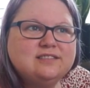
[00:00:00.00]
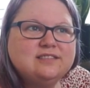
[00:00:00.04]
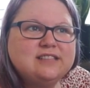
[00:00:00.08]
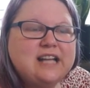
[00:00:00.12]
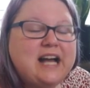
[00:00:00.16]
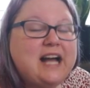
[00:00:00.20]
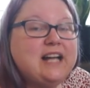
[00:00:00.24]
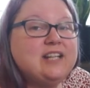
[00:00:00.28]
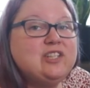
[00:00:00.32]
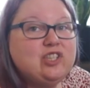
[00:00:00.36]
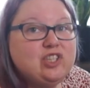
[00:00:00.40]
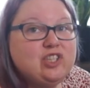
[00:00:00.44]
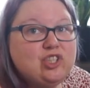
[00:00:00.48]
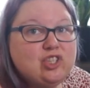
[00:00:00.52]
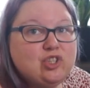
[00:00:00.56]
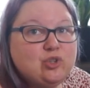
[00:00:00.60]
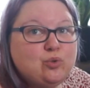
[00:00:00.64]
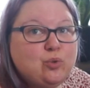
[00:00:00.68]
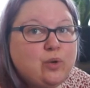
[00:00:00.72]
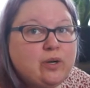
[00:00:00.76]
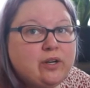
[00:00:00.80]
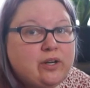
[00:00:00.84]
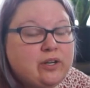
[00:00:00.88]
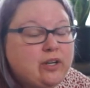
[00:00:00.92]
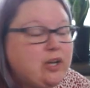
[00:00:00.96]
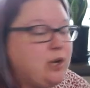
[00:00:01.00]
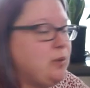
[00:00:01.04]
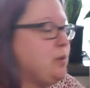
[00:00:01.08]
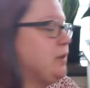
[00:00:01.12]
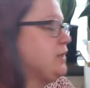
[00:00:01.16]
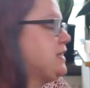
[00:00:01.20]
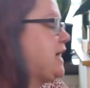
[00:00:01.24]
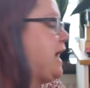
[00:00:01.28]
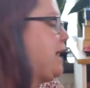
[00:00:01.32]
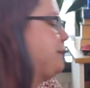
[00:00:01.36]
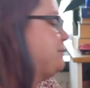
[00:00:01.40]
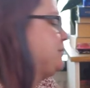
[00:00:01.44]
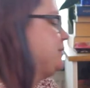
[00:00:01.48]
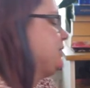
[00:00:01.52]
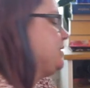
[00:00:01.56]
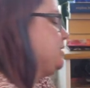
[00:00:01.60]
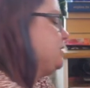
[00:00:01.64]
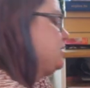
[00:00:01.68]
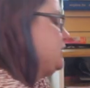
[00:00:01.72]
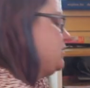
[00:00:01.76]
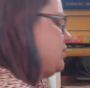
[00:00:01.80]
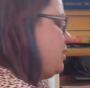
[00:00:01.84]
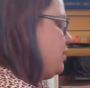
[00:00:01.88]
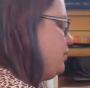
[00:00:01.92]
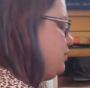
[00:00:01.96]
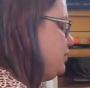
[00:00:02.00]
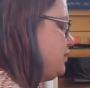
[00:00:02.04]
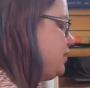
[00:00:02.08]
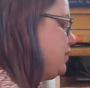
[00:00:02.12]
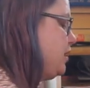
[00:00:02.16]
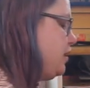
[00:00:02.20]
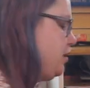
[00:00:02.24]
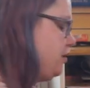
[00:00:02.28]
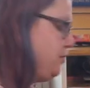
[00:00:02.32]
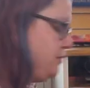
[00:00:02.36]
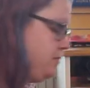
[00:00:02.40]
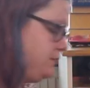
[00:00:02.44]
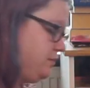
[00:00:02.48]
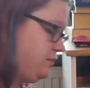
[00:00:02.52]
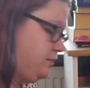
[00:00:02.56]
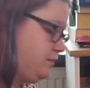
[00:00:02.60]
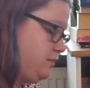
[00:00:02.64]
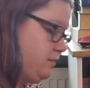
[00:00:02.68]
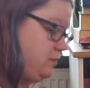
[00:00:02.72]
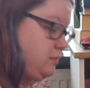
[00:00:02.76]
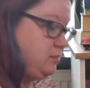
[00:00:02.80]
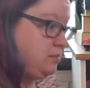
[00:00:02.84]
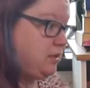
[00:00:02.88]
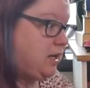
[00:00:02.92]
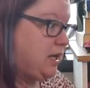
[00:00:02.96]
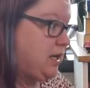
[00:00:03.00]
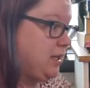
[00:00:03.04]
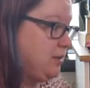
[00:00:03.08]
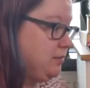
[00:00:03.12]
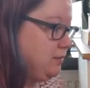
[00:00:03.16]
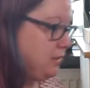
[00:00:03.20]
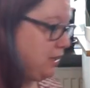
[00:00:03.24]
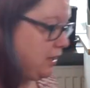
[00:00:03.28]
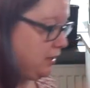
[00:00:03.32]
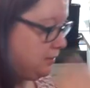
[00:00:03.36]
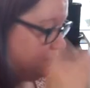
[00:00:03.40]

I do want to know what happens though, so I'll, I'll